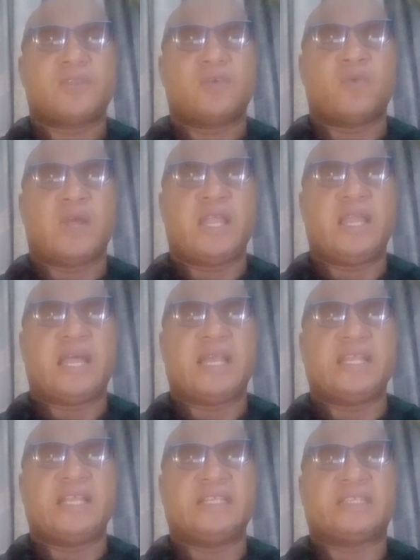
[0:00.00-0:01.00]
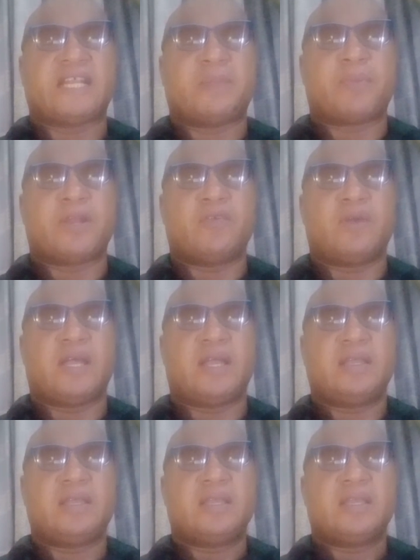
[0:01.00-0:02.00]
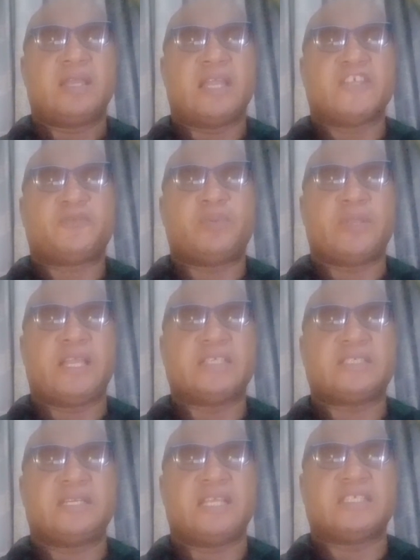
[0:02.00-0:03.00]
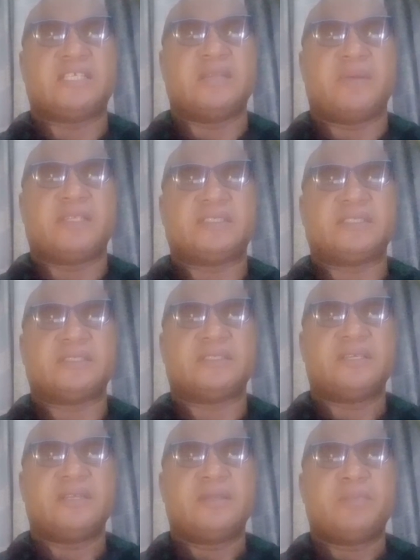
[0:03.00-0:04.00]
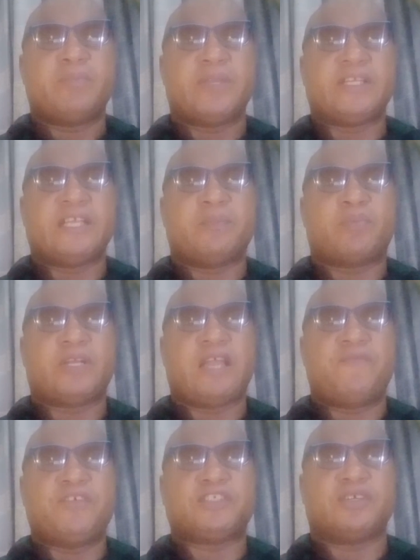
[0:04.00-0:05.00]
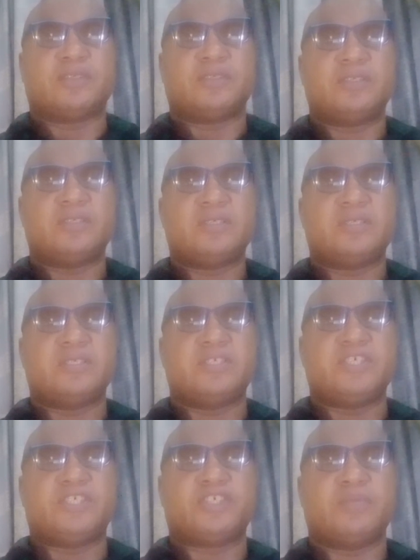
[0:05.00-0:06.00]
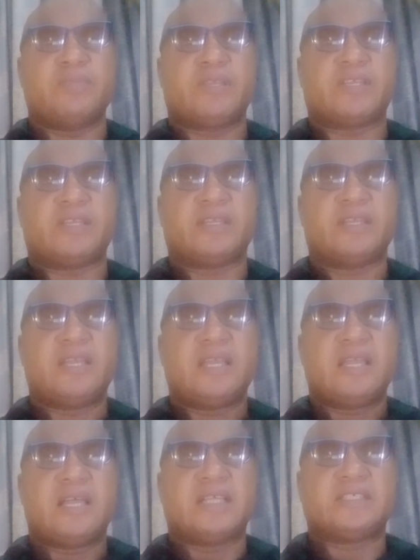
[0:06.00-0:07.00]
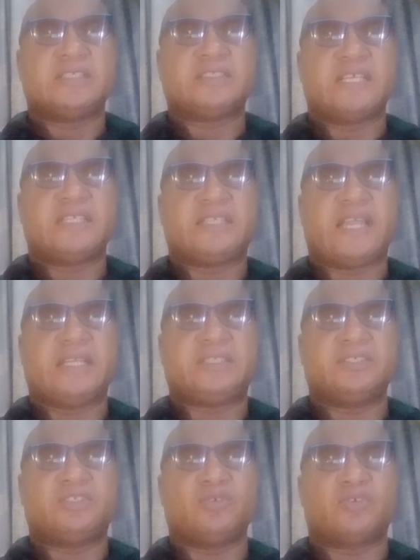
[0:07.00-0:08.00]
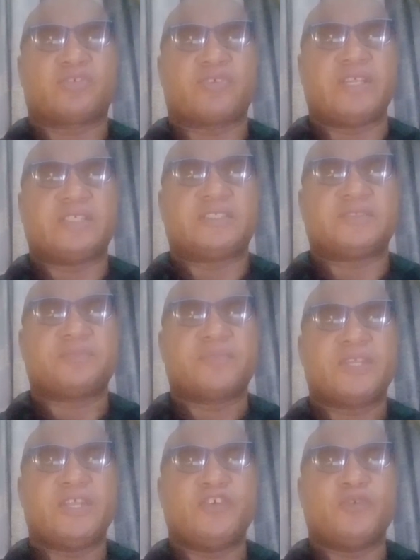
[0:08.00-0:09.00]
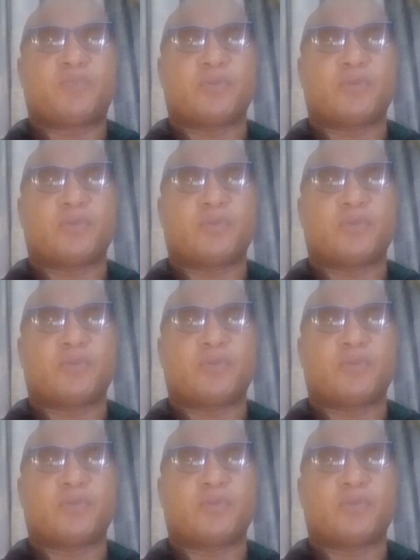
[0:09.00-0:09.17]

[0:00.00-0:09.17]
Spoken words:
while an intrapreneur experiences less liberty but a broader vision in decision making, as he is entitled to create a new